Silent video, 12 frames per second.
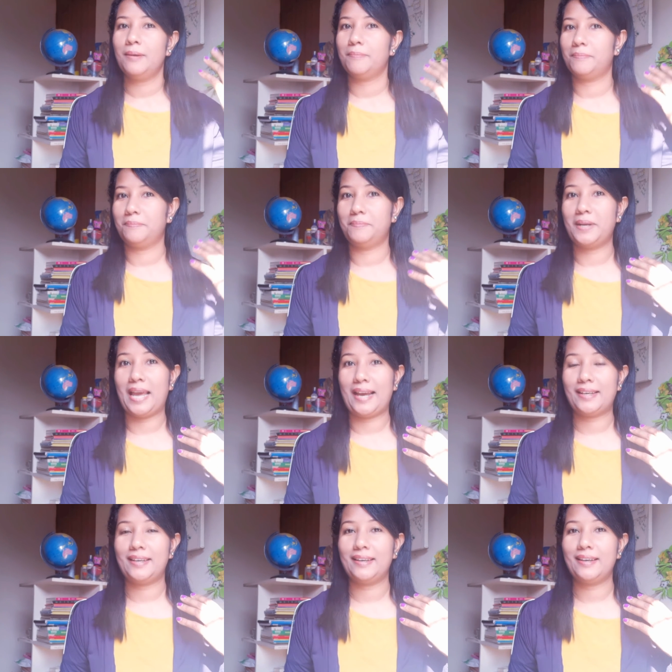black
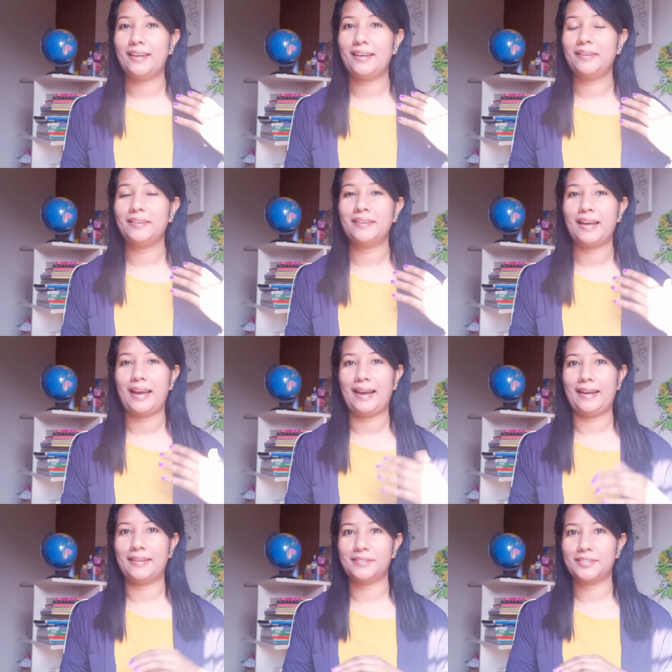hair
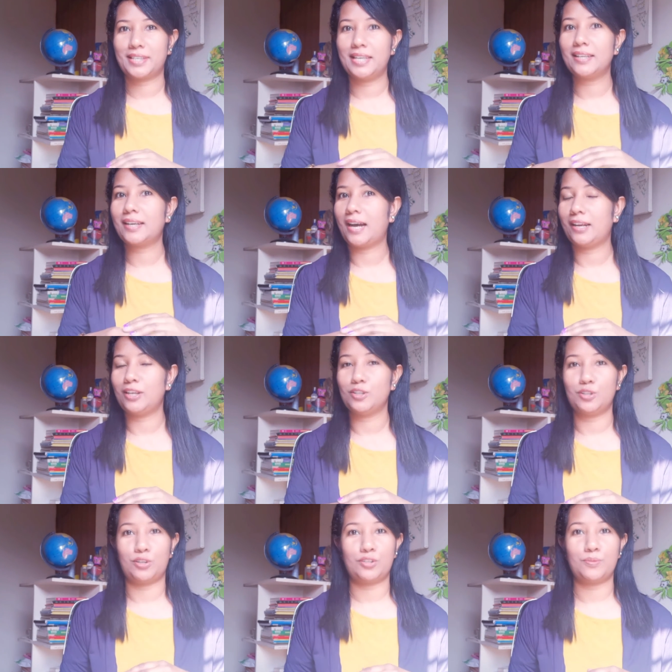and skin color,
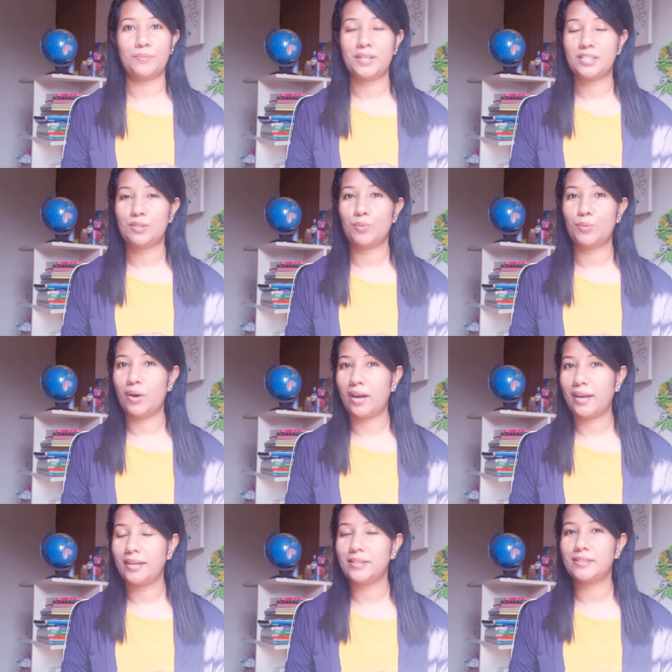not much
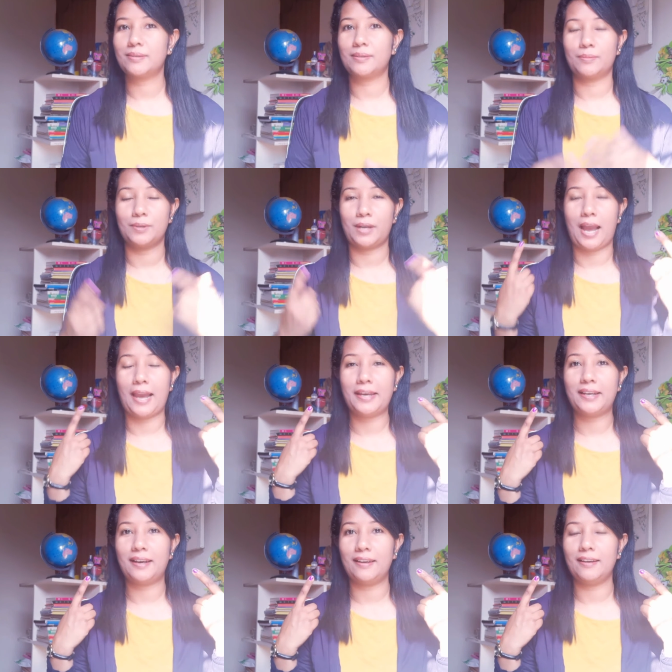white, eye
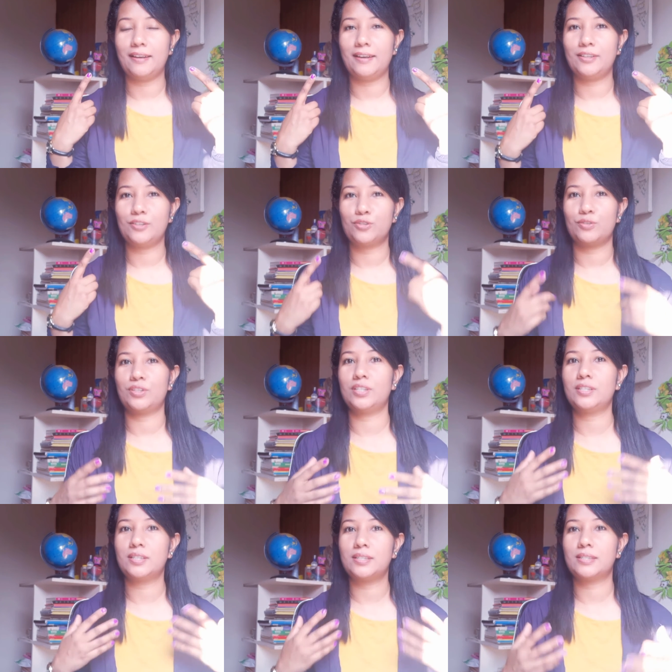color. So
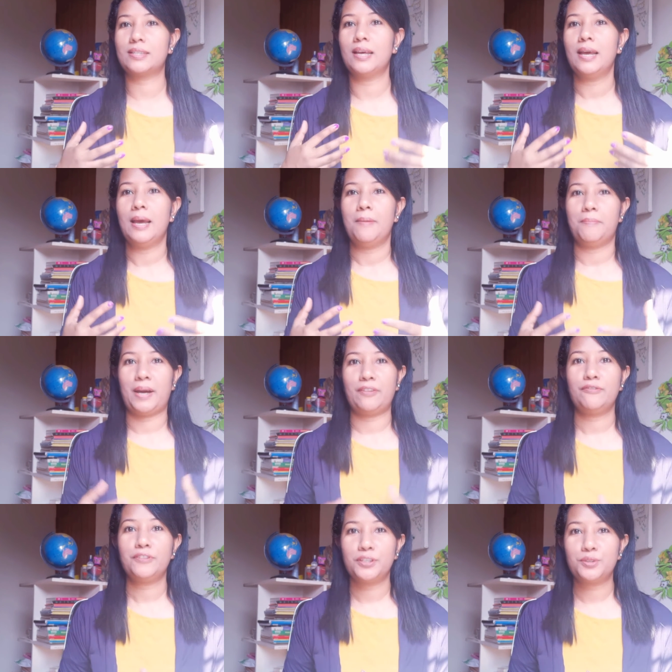this is my
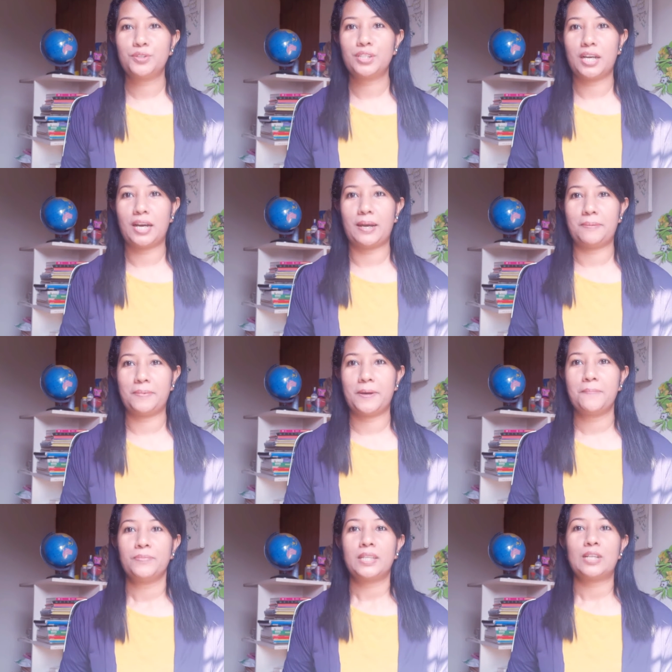phenotype.
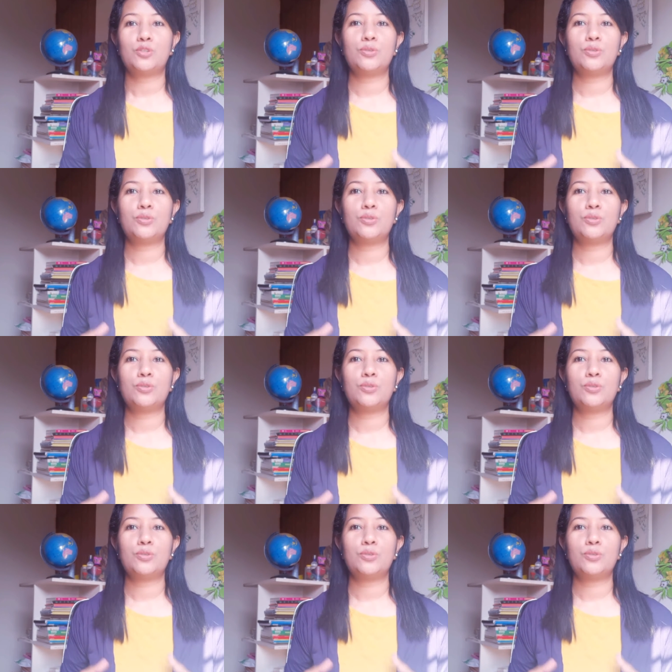So